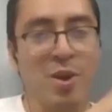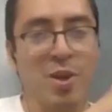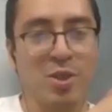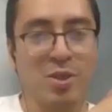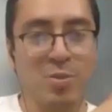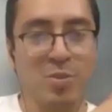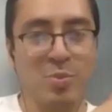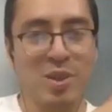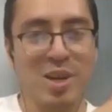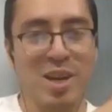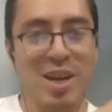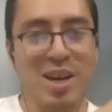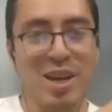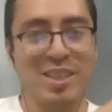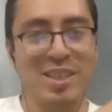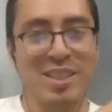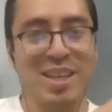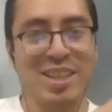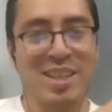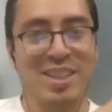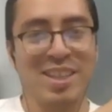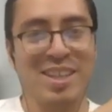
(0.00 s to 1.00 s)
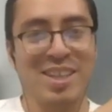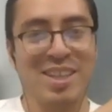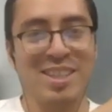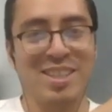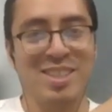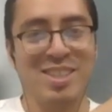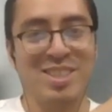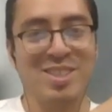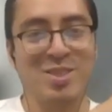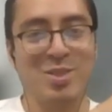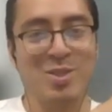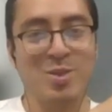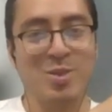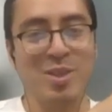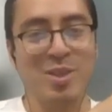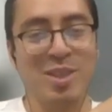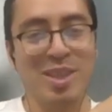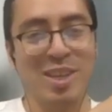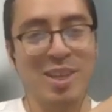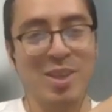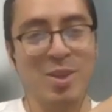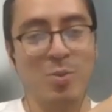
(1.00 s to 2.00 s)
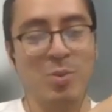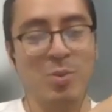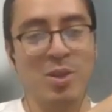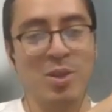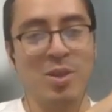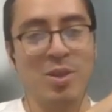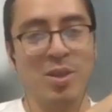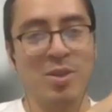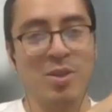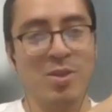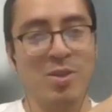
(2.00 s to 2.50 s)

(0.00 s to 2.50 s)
function behind that that is still like it could be